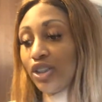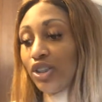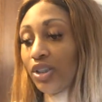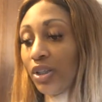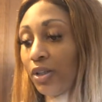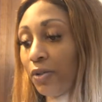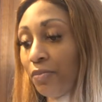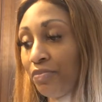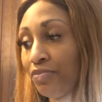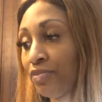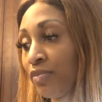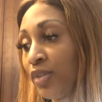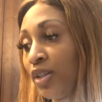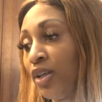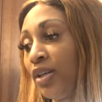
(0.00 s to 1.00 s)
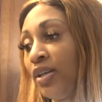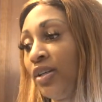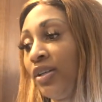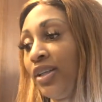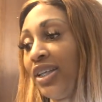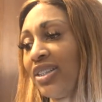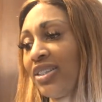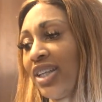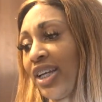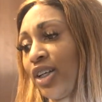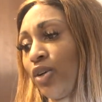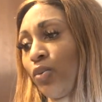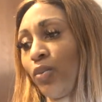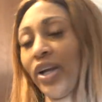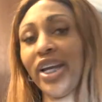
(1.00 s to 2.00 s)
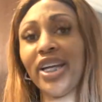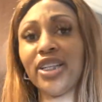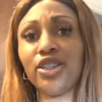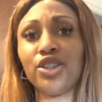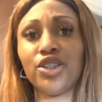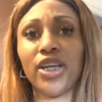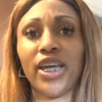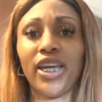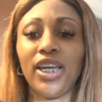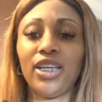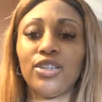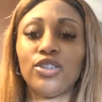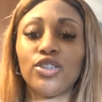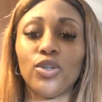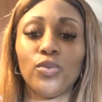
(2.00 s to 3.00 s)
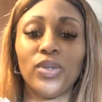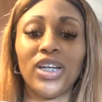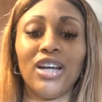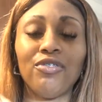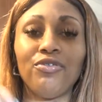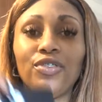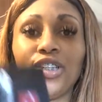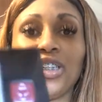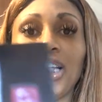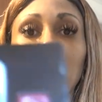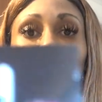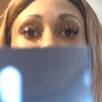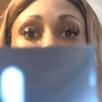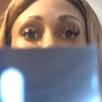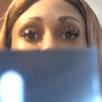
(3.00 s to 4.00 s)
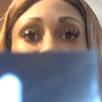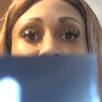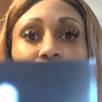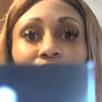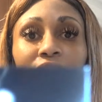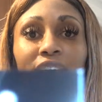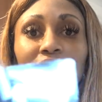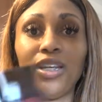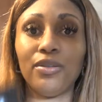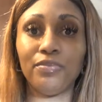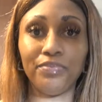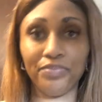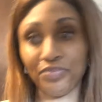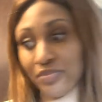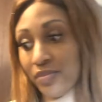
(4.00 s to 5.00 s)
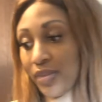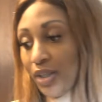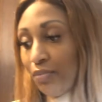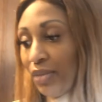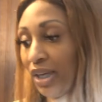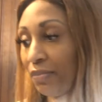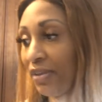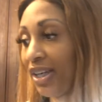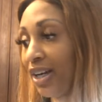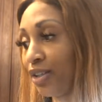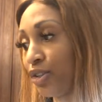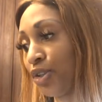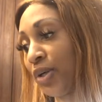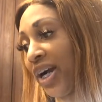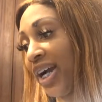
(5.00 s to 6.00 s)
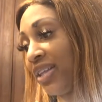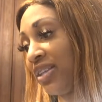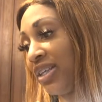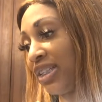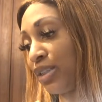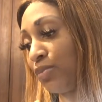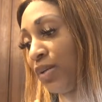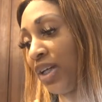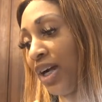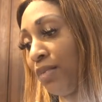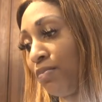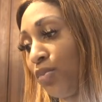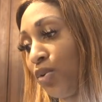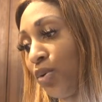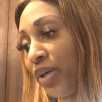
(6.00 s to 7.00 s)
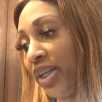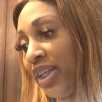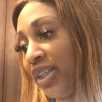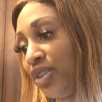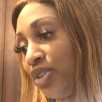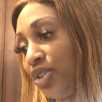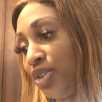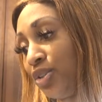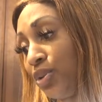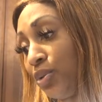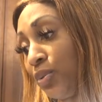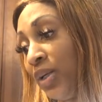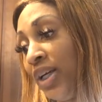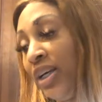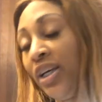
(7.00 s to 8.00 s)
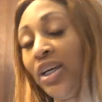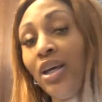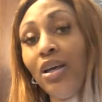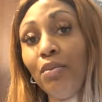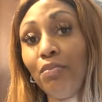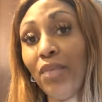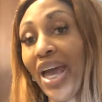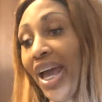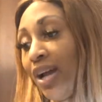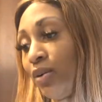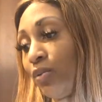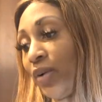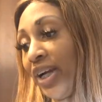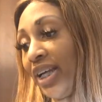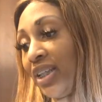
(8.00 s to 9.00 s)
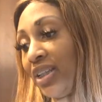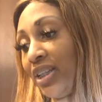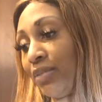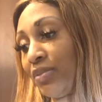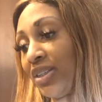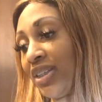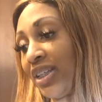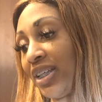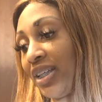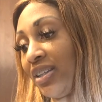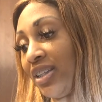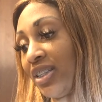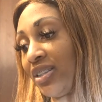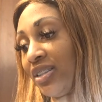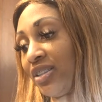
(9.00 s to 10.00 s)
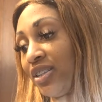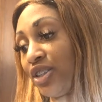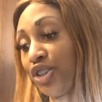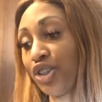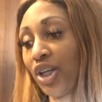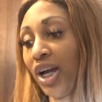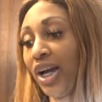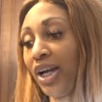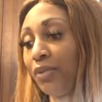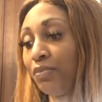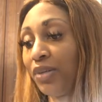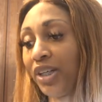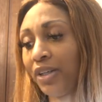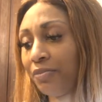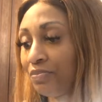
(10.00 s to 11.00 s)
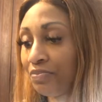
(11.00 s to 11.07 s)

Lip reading: So it's like a red shade. So when I feel like wearing red, maybe I'll try this, but I'm more into matte red lipstick, and this is a shine, but